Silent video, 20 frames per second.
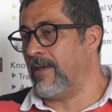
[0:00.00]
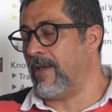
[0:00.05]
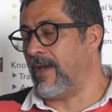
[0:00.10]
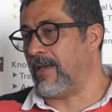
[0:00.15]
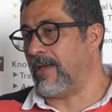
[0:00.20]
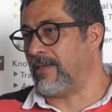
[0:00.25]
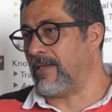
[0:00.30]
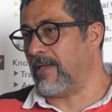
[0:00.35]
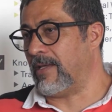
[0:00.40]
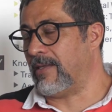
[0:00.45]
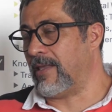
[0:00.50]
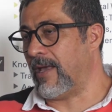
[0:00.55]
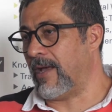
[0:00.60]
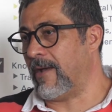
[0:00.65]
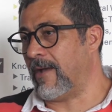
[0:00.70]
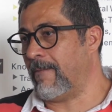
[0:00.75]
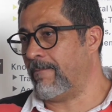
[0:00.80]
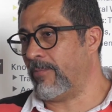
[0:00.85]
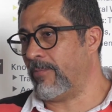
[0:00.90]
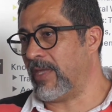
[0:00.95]
I think
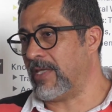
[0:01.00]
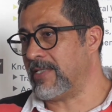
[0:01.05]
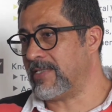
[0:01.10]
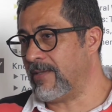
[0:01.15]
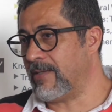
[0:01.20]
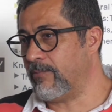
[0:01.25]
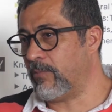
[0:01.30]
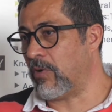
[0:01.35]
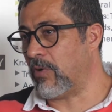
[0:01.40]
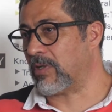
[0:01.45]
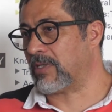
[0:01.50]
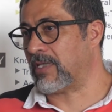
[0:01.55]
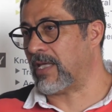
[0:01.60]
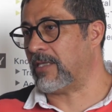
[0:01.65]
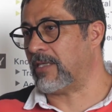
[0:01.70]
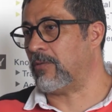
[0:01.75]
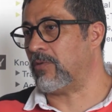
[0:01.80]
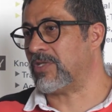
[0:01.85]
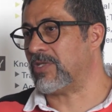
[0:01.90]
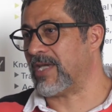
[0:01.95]
that it's
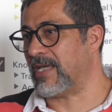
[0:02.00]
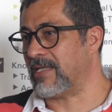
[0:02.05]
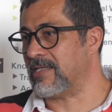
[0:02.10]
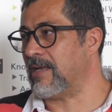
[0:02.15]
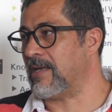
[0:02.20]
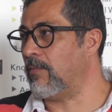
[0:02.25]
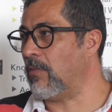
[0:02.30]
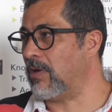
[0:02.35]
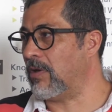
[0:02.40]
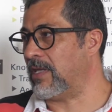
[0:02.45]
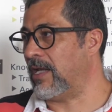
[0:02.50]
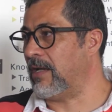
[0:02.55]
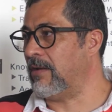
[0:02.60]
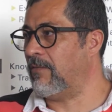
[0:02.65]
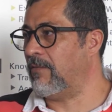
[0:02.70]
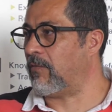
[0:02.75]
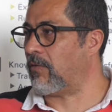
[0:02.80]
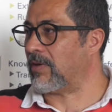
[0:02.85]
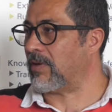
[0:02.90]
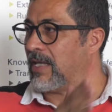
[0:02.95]
important to change the model
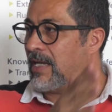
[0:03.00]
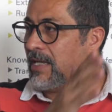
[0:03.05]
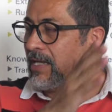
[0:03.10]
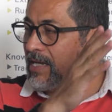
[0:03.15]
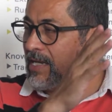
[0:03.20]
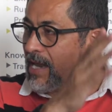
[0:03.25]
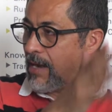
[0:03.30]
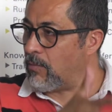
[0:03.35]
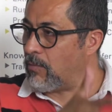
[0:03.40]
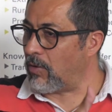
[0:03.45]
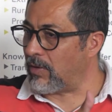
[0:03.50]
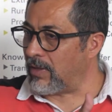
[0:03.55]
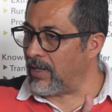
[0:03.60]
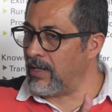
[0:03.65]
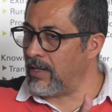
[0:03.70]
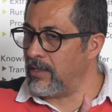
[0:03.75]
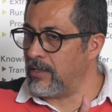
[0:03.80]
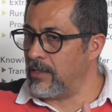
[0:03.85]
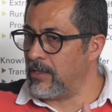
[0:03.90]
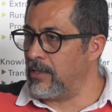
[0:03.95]
from the linear
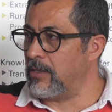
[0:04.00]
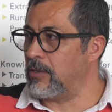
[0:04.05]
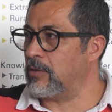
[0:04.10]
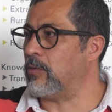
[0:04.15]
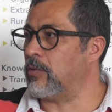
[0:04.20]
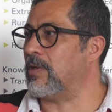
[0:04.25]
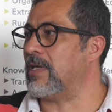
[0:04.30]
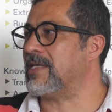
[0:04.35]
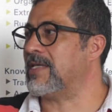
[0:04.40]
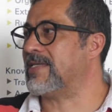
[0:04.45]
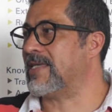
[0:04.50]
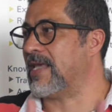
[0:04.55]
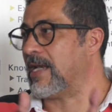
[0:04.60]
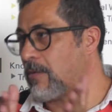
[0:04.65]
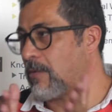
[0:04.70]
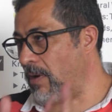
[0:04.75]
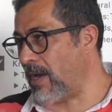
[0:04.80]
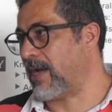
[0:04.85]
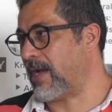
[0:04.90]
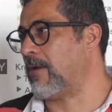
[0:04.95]
model to the
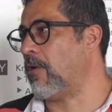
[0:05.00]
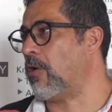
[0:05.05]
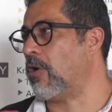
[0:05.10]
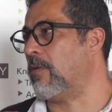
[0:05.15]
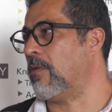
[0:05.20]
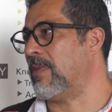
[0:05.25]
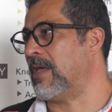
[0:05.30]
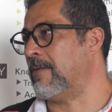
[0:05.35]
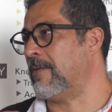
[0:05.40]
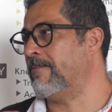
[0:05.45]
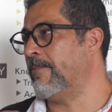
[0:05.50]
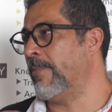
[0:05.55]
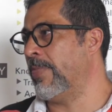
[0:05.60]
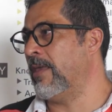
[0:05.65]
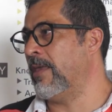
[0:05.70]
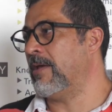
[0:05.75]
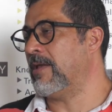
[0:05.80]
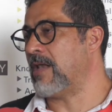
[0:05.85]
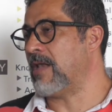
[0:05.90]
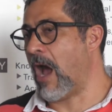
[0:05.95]
circular economy.
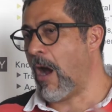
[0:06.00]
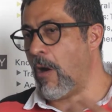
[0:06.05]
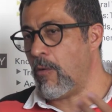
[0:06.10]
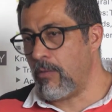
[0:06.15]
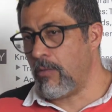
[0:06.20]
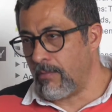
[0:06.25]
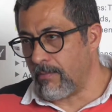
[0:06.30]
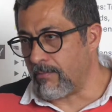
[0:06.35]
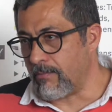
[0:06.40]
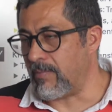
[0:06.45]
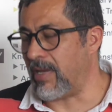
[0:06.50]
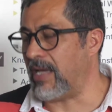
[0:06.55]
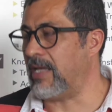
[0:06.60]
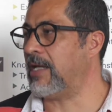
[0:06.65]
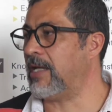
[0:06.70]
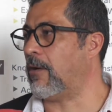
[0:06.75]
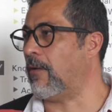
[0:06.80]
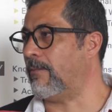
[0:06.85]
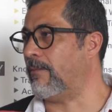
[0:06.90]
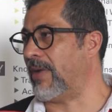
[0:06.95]
Now,
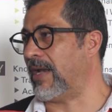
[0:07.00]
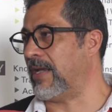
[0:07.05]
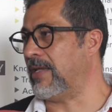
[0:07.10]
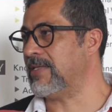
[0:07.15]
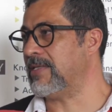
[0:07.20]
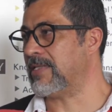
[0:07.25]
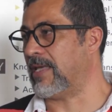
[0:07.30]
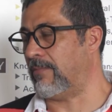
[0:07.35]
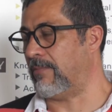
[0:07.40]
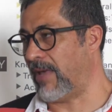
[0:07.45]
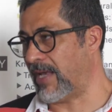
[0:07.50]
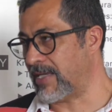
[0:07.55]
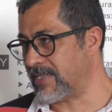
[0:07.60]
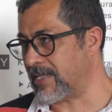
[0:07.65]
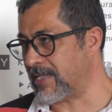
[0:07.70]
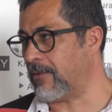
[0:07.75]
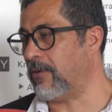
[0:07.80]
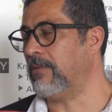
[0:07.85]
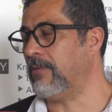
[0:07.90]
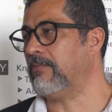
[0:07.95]
many companies in
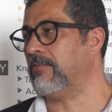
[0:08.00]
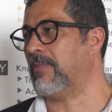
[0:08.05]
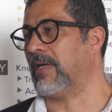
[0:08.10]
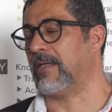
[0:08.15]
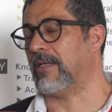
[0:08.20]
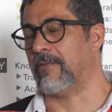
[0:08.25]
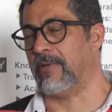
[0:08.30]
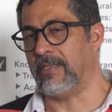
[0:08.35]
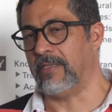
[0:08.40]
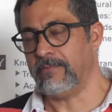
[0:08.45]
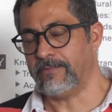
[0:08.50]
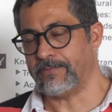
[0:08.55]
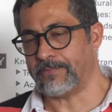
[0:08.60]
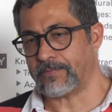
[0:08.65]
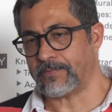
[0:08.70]
Mexico, by the way,